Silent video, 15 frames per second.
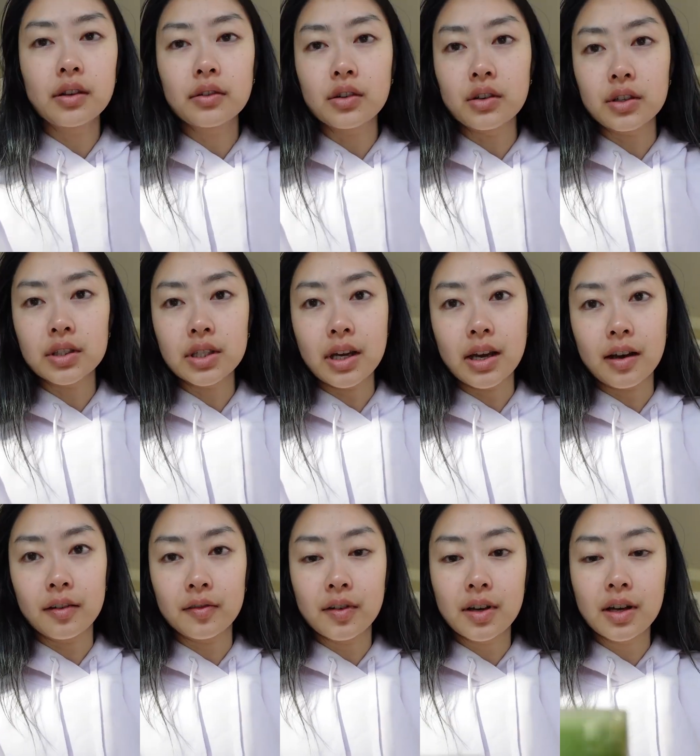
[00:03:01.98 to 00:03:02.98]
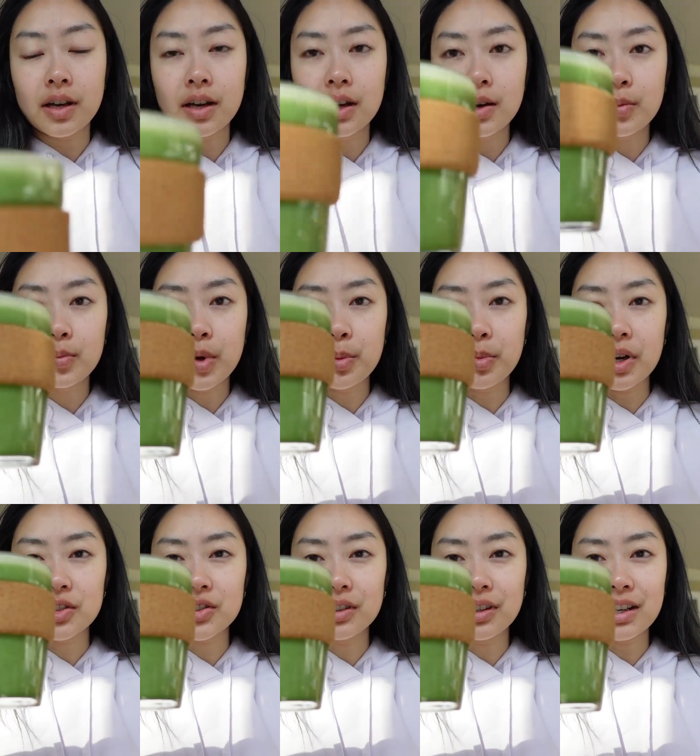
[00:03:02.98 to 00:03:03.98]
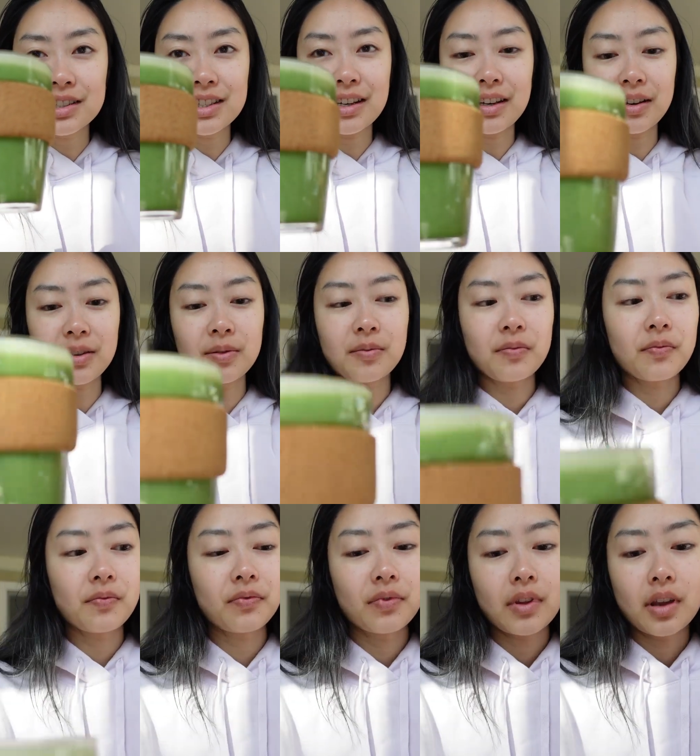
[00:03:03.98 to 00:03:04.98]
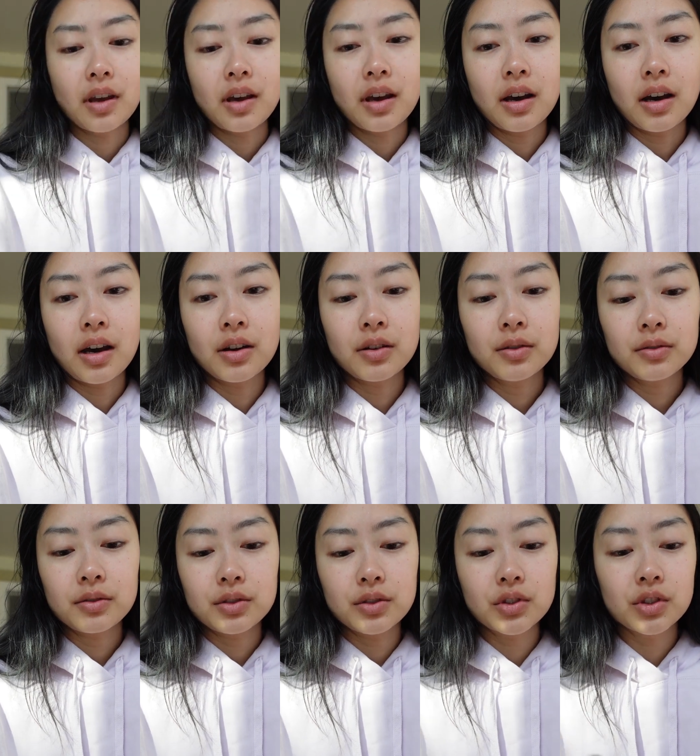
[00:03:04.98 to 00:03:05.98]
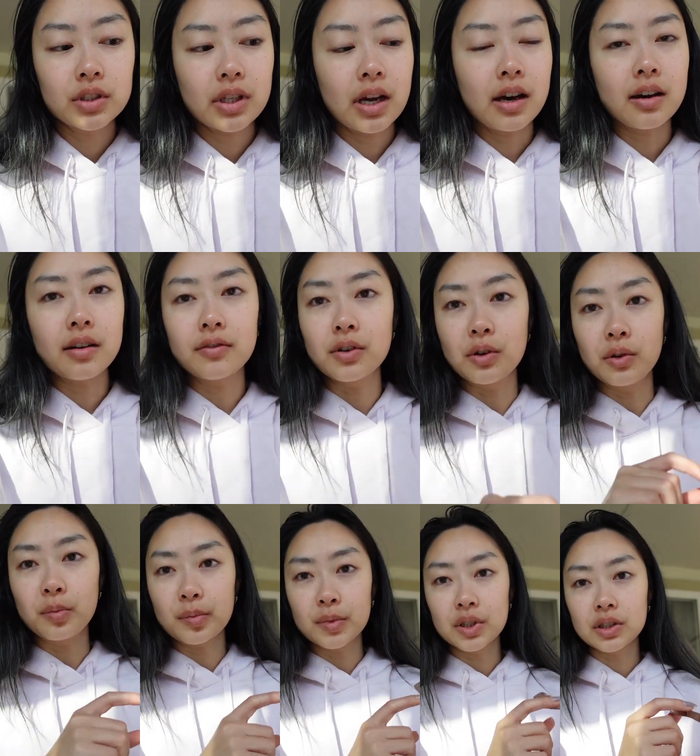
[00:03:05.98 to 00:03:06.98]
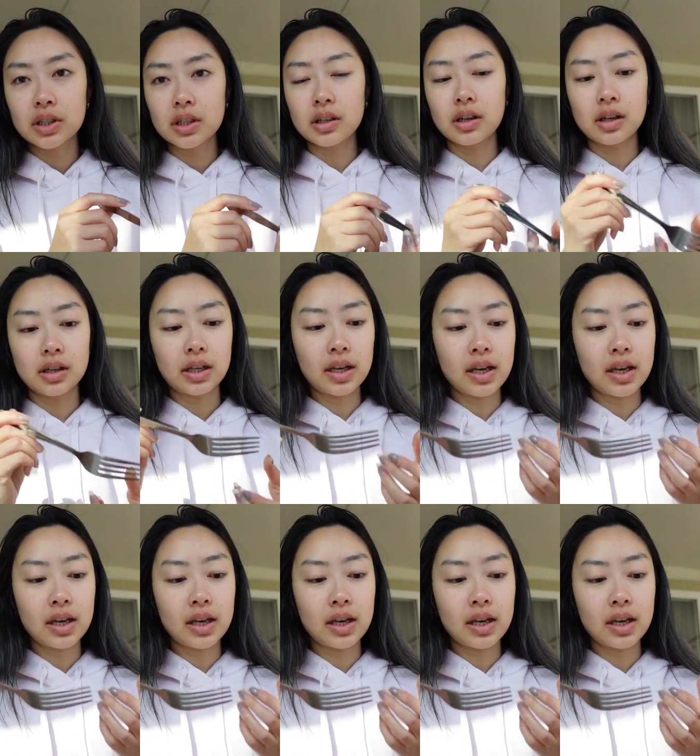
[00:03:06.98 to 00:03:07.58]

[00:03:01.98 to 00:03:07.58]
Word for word: And of course I have my matcha latte. I don't usually have oat milk on